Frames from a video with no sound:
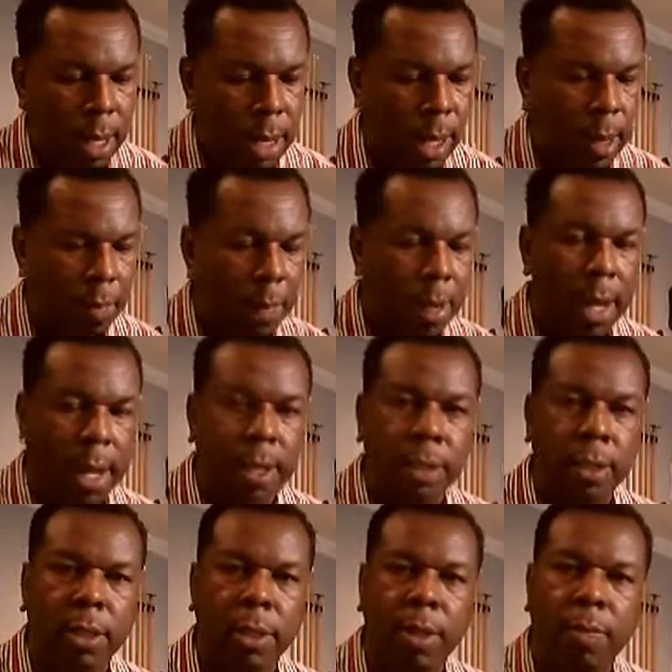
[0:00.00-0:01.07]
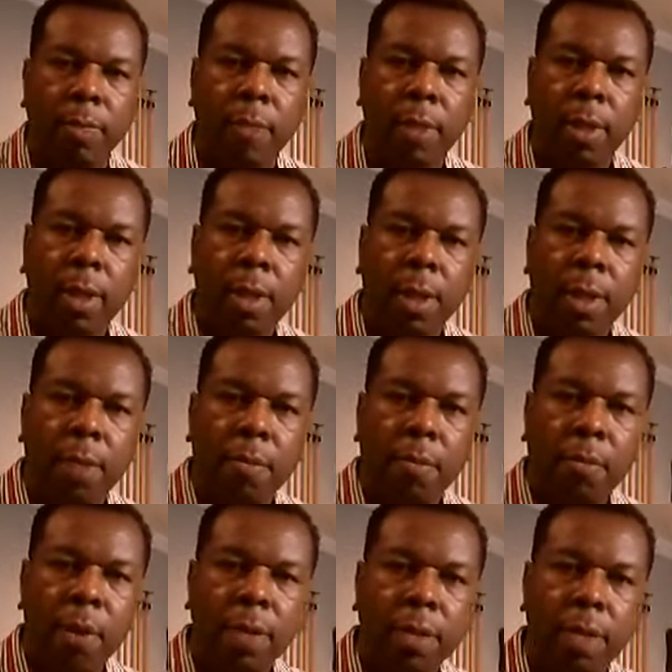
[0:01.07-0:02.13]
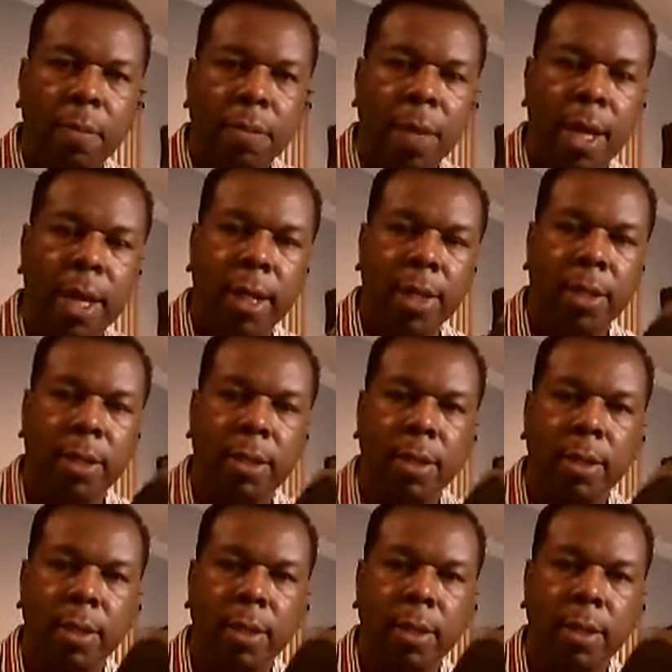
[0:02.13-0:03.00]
in place. Press in place.